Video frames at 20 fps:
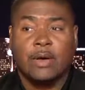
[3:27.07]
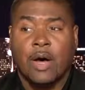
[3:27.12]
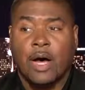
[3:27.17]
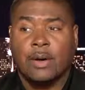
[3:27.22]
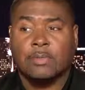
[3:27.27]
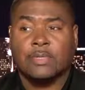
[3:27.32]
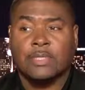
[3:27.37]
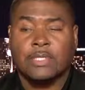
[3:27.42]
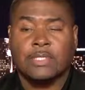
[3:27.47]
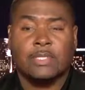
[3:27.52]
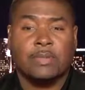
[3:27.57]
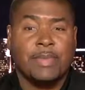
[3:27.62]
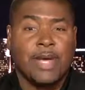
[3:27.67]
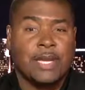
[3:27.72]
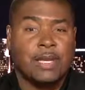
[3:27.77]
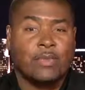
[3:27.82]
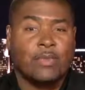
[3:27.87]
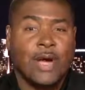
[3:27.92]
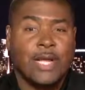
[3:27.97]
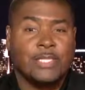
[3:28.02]
Um,
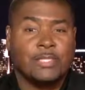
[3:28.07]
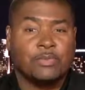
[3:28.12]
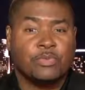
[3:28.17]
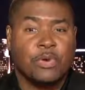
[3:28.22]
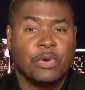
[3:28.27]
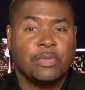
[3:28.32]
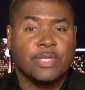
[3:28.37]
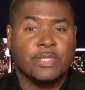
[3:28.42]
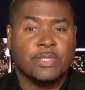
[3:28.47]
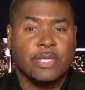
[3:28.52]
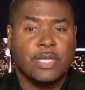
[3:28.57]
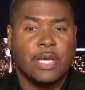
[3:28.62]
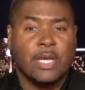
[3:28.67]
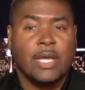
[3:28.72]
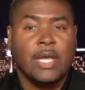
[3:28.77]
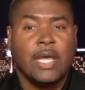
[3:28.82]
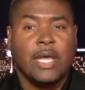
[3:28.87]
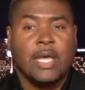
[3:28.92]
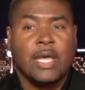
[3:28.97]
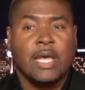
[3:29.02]
systematic white supremacy,